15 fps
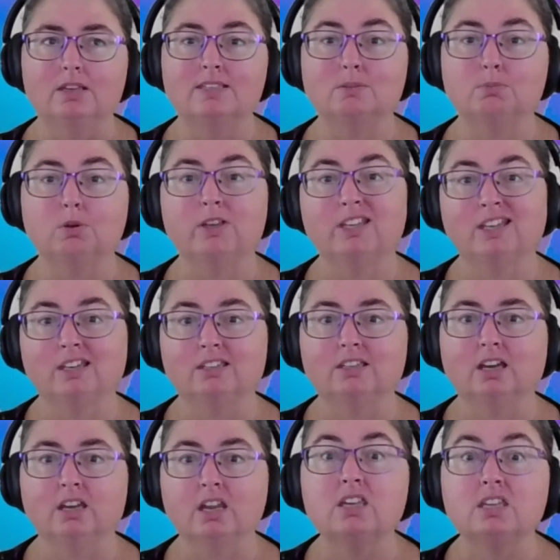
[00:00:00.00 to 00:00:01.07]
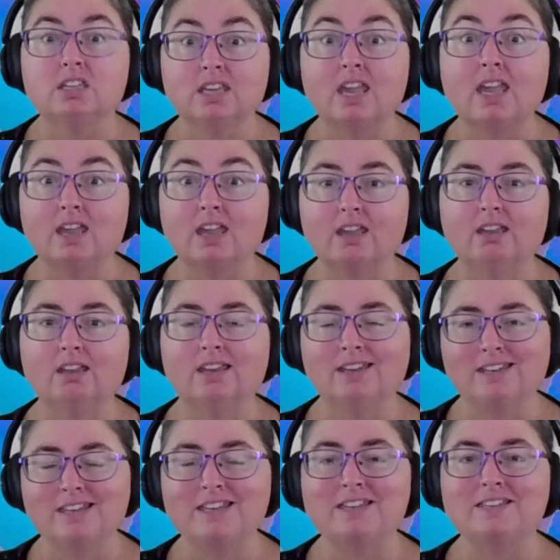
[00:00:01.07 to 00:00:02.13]
Is the work getting done? Yeah,
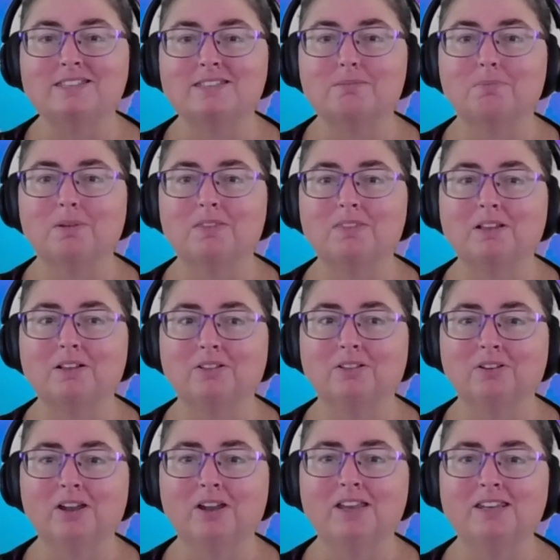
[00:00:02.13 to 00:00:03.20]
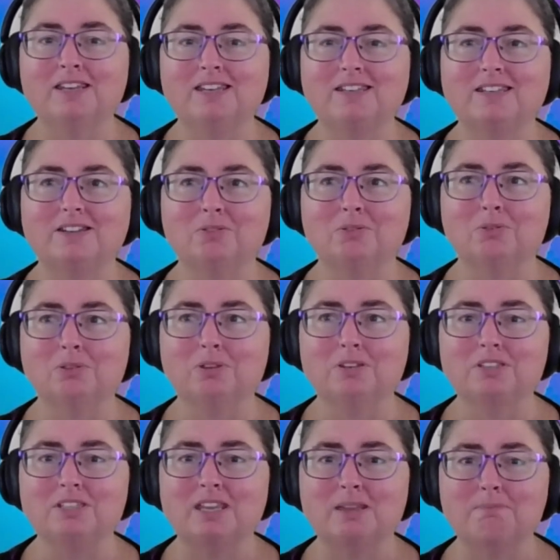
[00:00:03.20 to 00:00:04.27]
it is. But the client or the
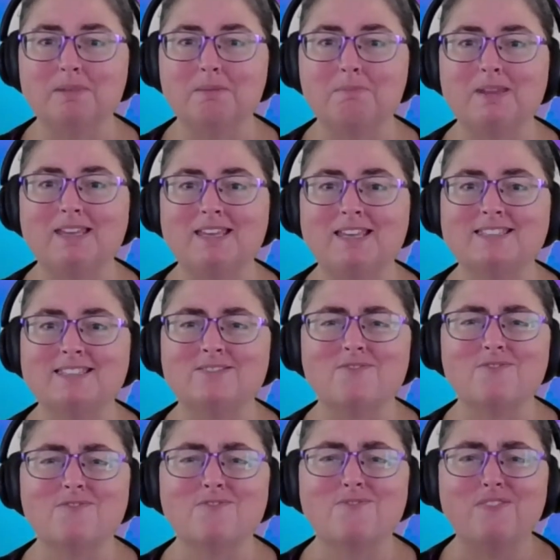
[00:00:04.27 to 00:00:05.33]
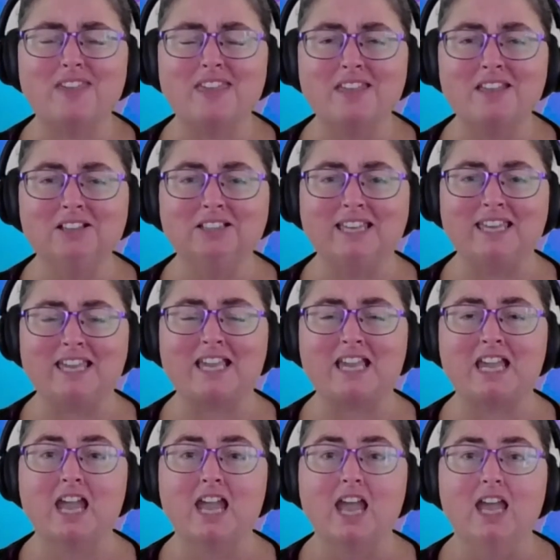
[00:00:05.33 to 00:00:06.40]
team member isn't
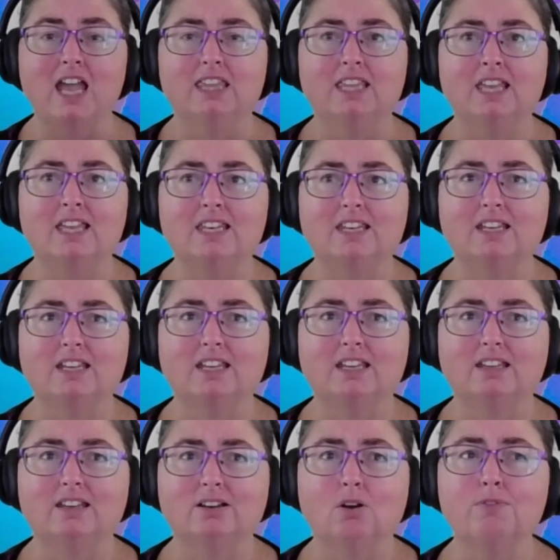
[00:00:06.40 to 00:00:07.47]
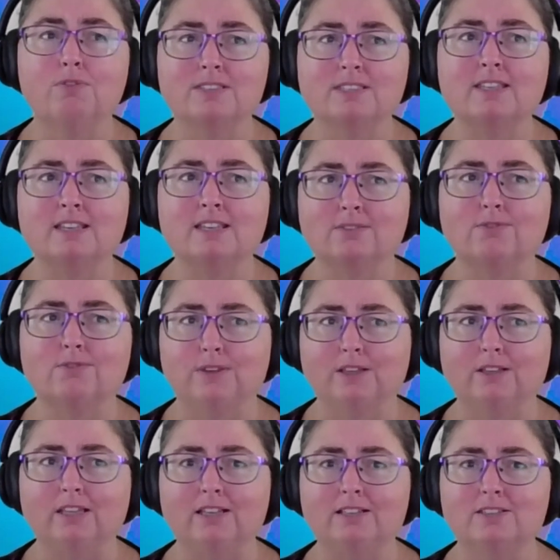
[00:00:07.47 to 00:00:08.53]
feeling that, obviously isn't
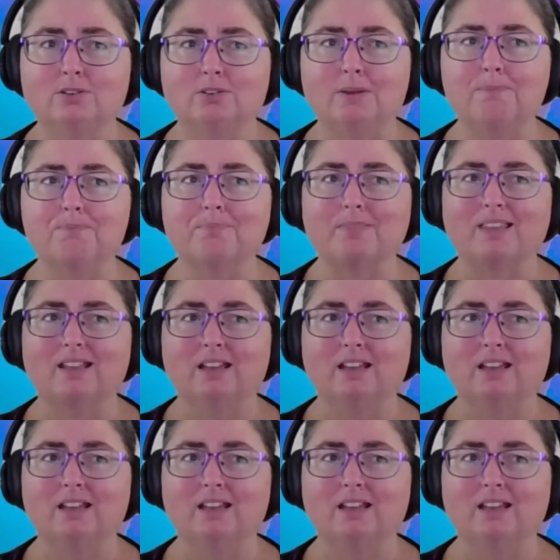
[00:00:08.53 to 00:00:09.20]
feeling, sorry.